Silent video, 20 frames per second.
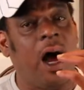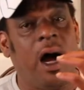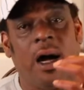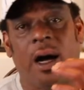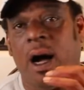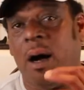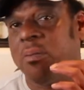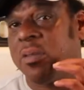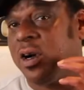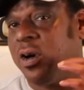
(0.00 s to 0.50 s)

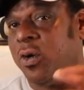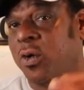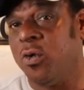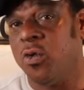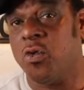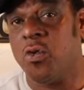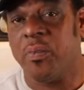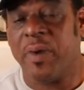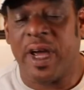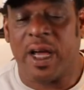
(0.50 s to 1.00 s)
I, am
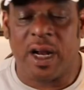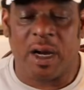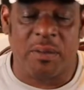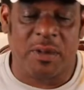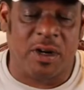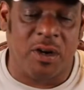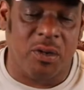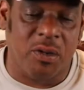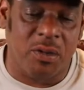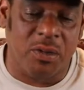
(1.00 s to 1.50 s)
cool, man.
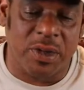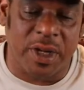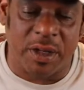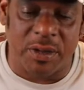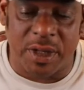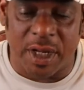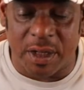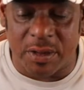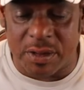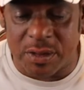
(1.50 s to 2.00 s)
I'm cool.
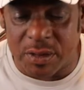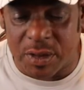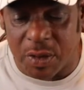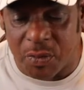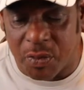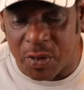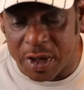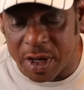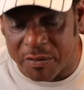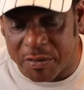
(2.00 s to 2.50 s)
And, and
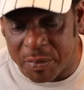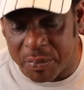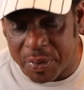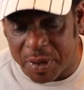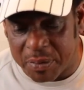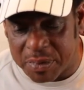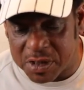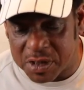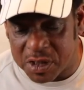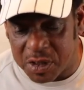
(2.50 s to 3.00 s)
whatever
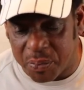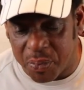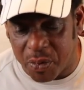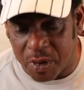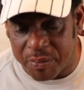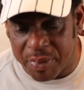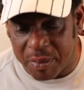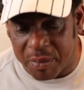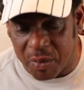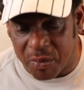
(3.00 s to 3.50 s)
people
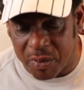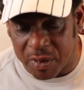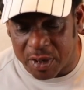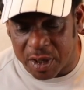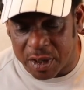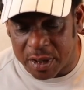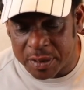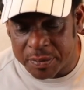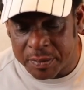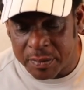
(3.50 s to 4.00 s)
support, people
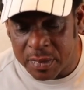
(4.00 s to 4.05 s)
want